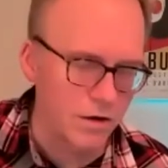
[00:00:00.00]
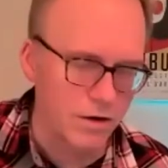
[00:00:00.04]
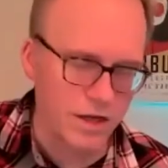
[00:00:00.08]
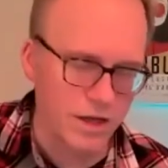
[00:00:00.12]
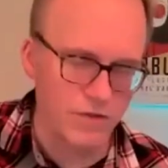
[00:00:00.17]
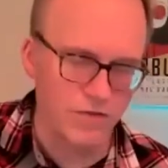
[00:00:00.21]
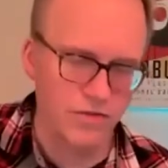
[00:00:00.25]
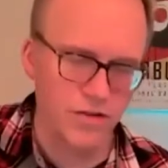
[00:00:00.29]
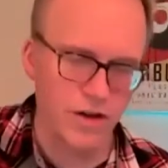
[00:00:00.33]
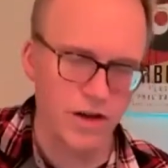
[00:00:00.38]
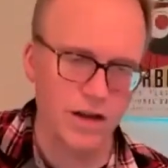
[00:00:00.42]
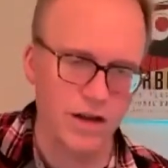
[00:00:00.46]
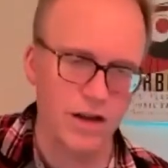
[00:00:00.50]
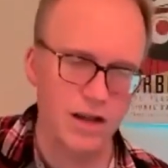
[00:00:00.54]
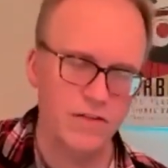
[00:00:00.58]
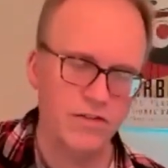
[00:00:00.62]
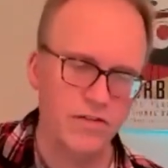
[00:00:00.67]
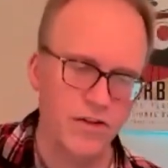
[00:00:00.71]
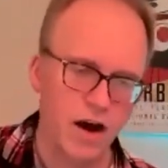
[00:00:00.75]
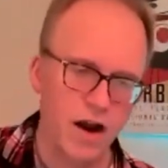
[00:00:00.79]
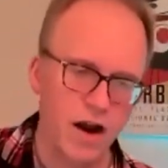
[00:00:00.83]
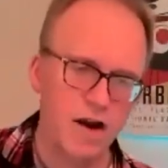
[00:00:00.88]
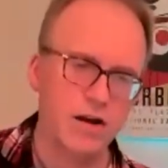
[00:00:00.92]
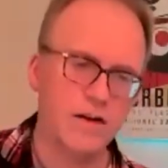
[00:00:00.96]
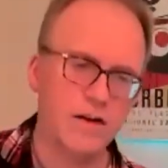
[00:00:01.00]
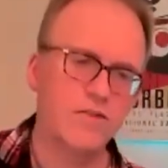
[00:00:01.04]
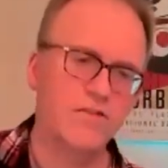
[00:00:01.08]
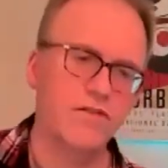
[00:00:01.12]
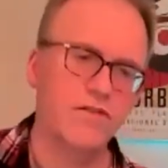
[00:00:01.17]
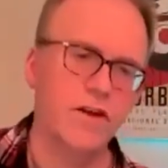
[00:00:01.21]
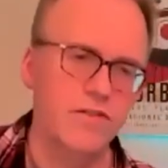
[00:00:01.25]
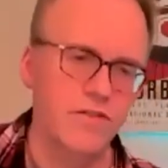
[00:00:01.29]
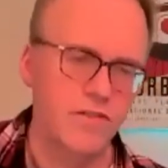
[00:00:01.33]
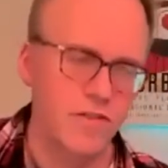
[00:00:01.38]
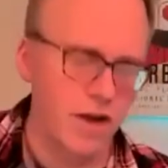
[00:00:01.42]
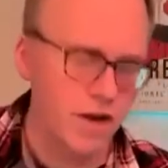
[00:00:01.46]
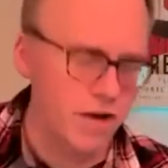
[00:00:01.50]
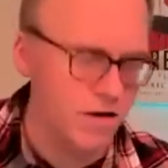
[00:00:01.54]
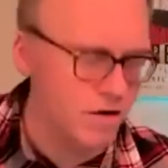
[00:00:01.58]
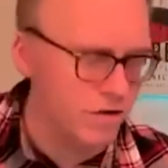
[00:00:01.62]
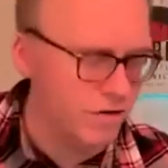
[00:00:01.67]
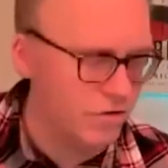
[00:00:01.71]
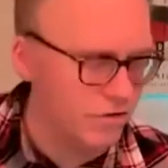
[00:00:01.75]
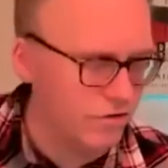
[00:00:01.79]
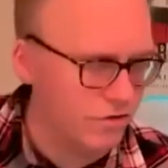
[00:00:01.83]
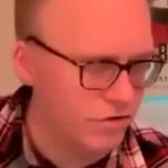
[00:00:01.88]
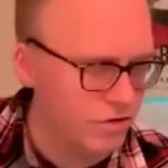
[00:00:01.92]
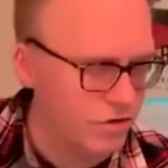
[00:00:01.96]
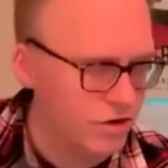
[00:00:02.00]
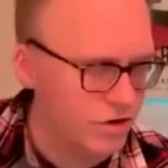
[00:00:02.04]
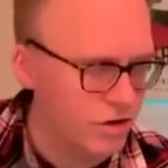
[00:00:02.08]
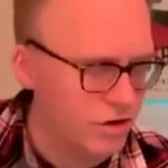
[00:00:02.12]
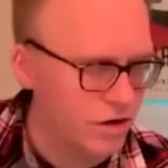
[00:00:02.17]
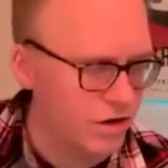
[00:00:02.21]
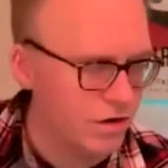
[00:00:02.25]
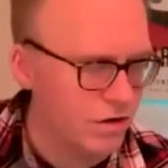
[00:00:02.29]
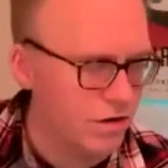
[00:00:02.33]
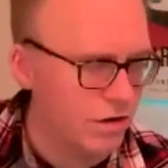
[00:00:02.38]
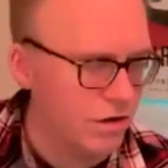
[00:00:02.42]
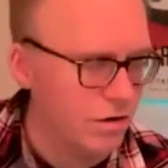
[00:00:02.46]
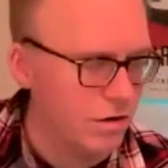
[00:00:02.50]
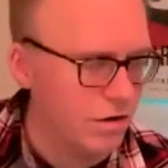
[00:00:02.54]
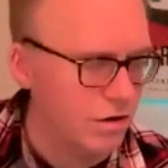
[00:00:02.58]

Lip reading: Gives that kind of dark sort of sound, it's really good.